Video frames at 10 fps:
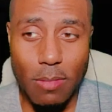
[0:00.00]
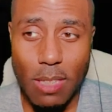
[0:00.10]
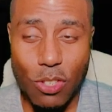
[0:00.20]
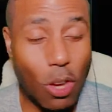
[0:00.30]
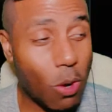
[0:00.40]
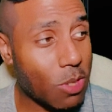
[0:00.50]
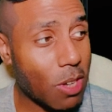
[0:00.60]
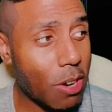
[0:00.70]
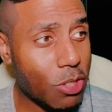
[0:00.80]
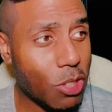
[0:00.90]
So
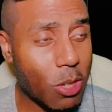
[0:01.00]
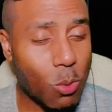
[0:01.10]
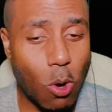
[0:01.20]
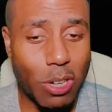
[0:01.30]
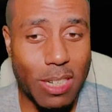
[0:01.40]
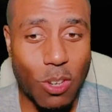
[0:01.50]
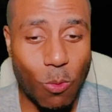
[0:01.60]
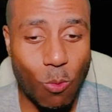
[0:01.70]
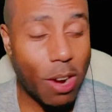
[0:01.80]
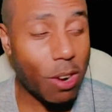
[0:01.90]
Stardust Charge Warrior is a
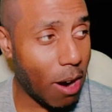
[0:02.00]
rare